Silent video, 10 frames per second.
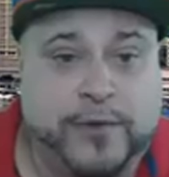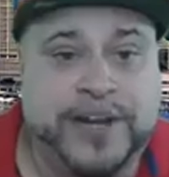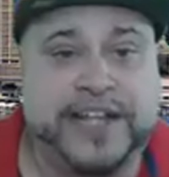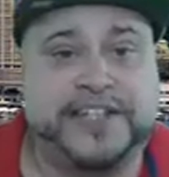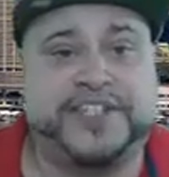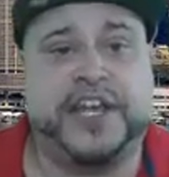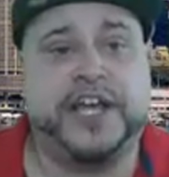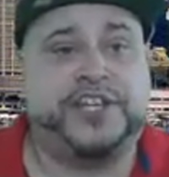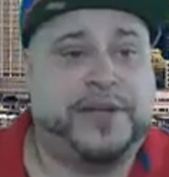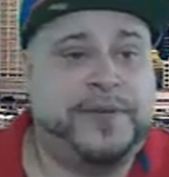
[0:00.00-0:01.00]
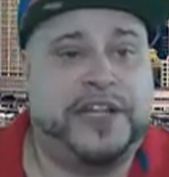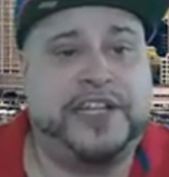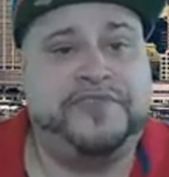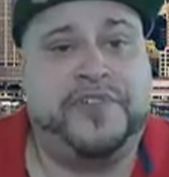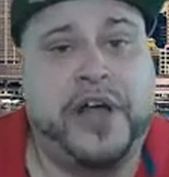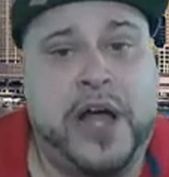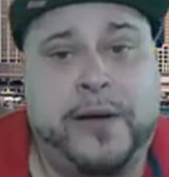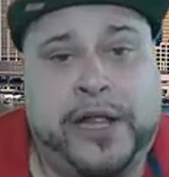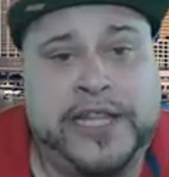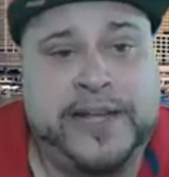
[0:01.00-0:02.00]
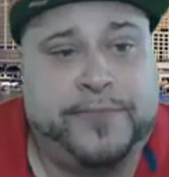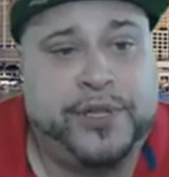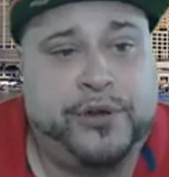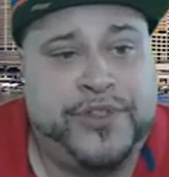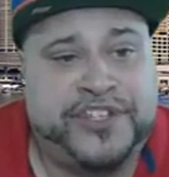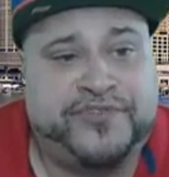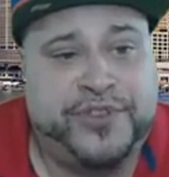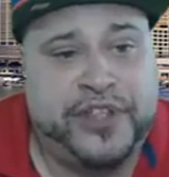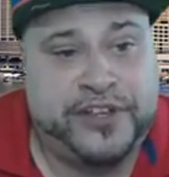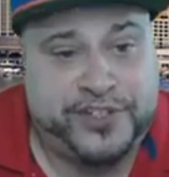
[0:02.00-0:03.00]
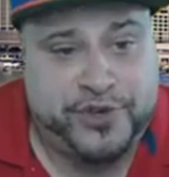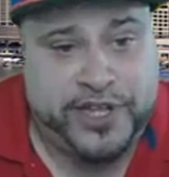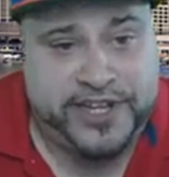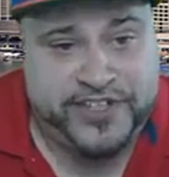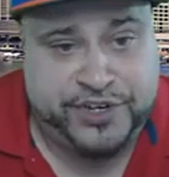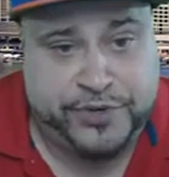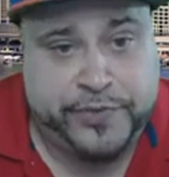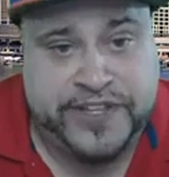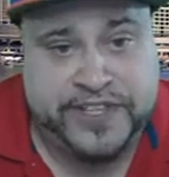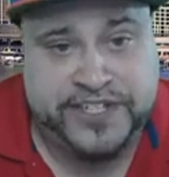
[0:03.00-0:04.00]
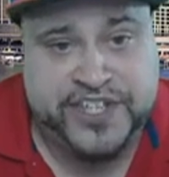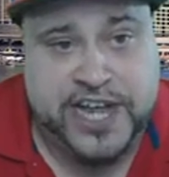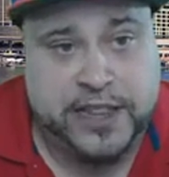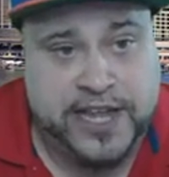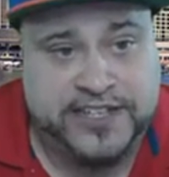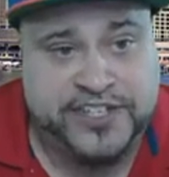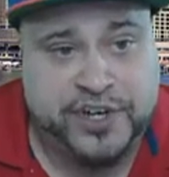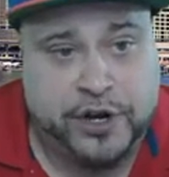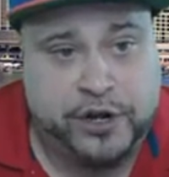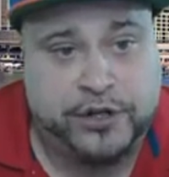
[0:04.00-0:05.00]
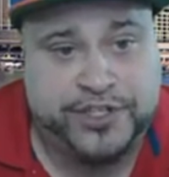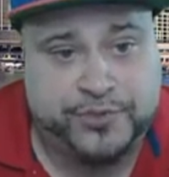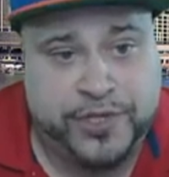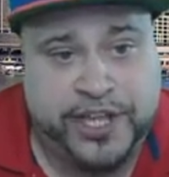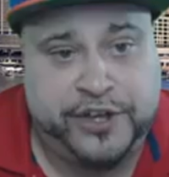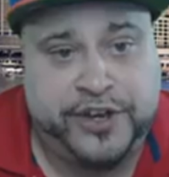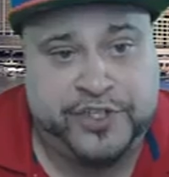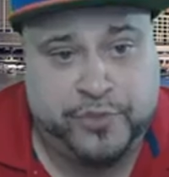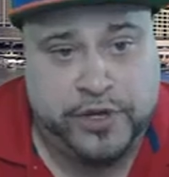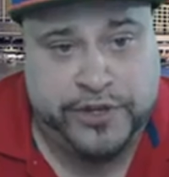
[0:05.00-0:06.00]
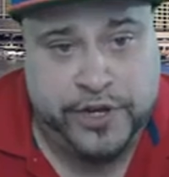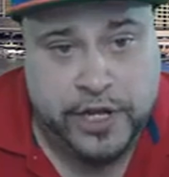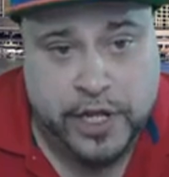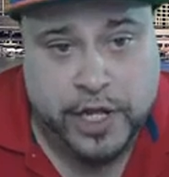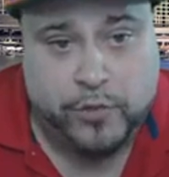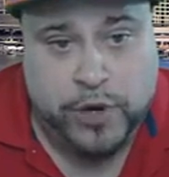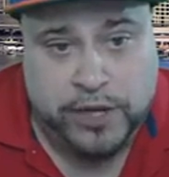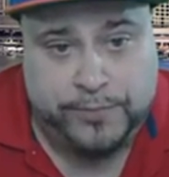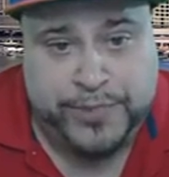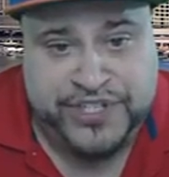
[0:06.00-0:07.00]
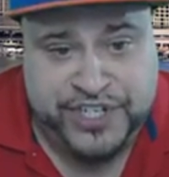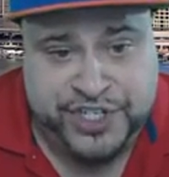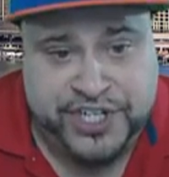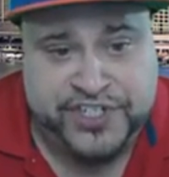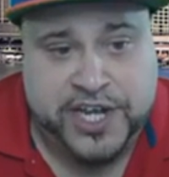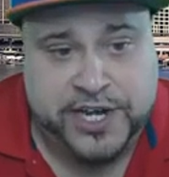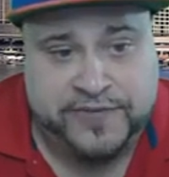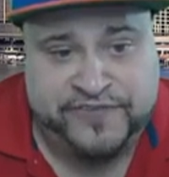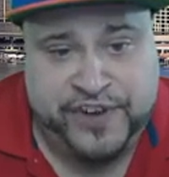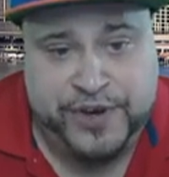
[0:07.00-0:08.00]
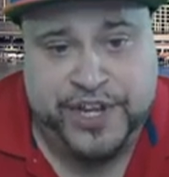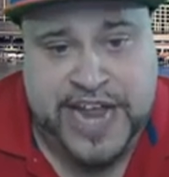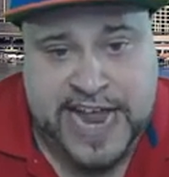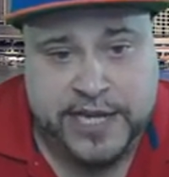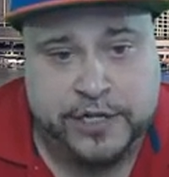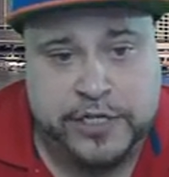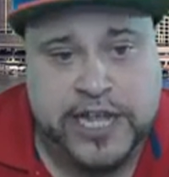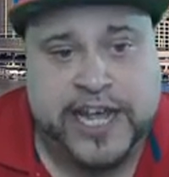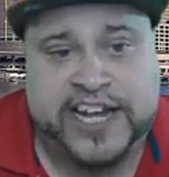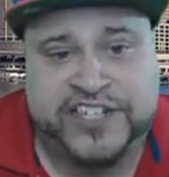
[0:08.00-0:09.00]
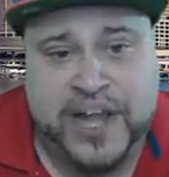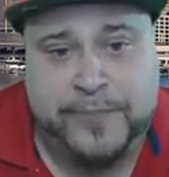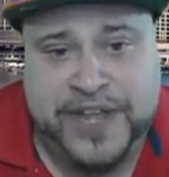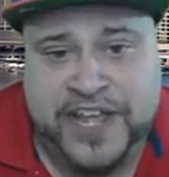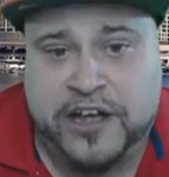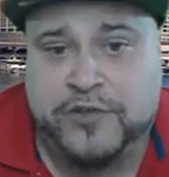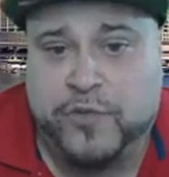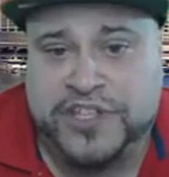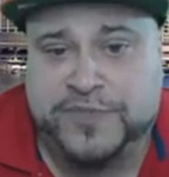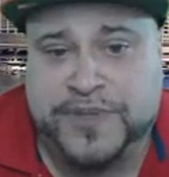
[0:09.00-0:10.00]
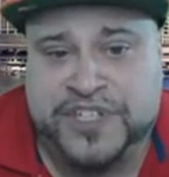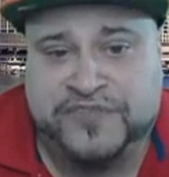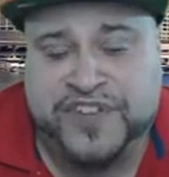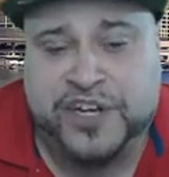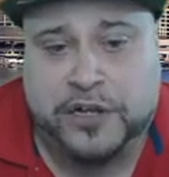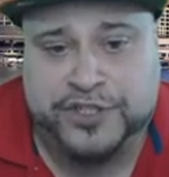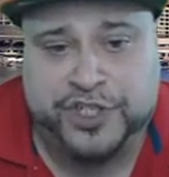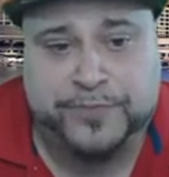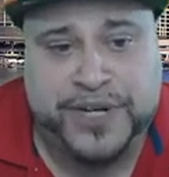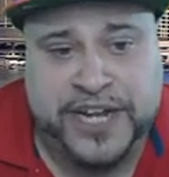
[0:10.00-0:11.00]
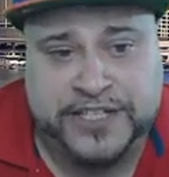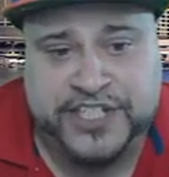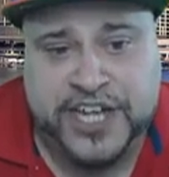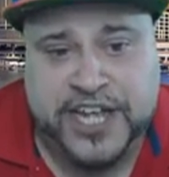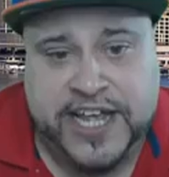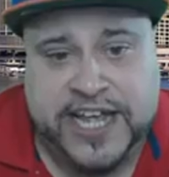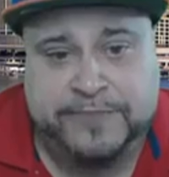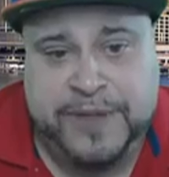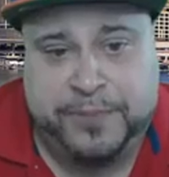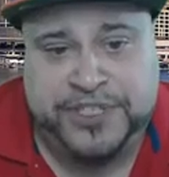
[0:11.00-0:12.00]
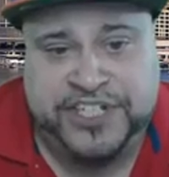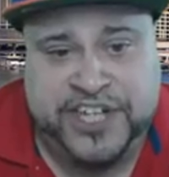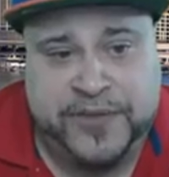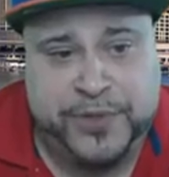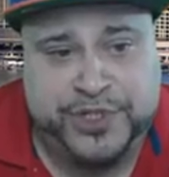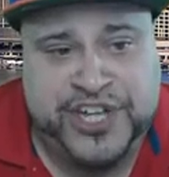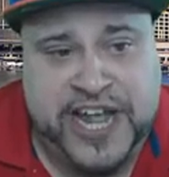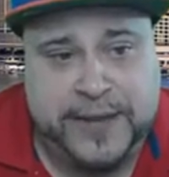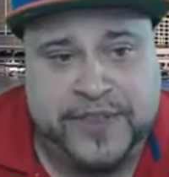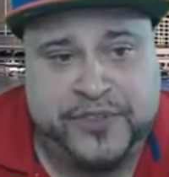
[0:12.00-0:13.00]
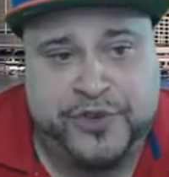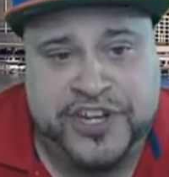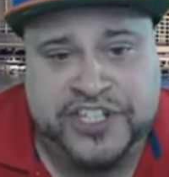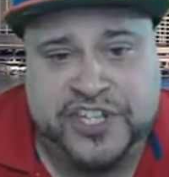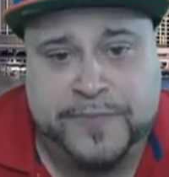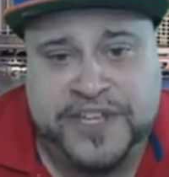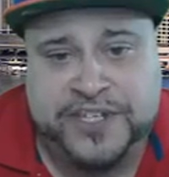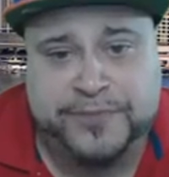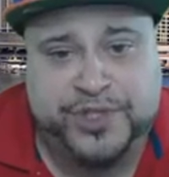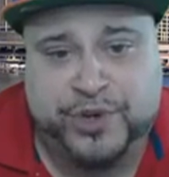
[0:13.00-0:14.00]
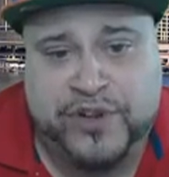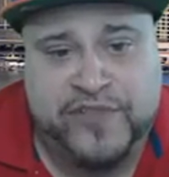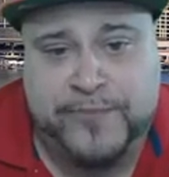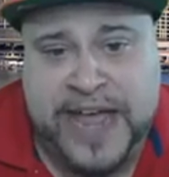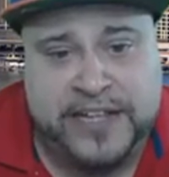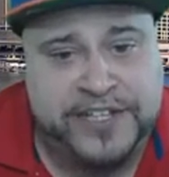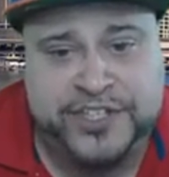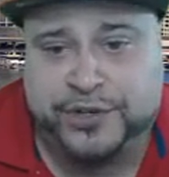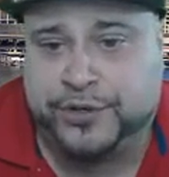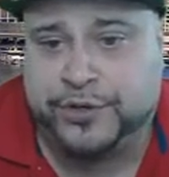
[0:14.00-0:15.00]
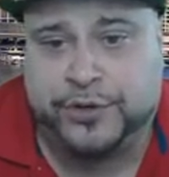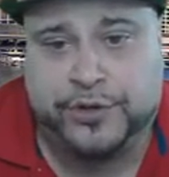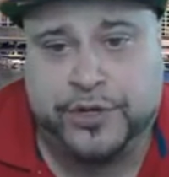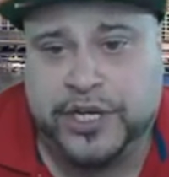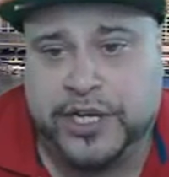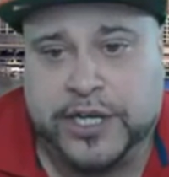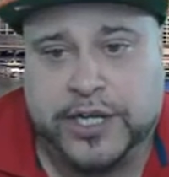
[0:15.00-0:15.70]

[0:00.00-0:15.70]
how it is. So I'm going to leave a link below this for the Australians here to read this. I like this article. It's really good. It's really well positioned. It's got a very good angle. It's not picking on one specific culture, but people need to understand that there needs to be some sort of a balance, or